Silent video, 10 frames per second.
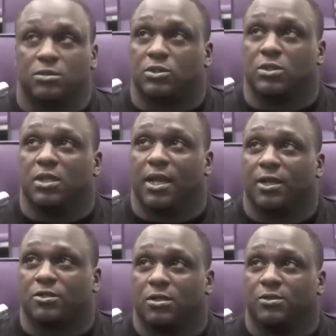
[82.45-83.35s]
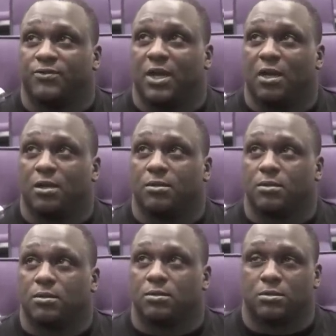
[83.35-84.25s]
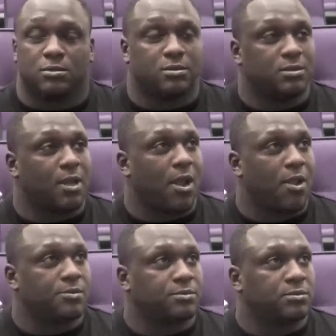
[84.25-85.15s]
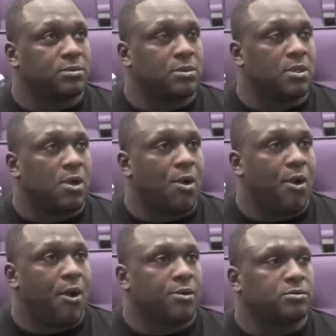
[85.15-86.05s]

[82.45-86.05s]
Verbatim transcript: it's a little extra involved. Mm-hmm. Anything dietary?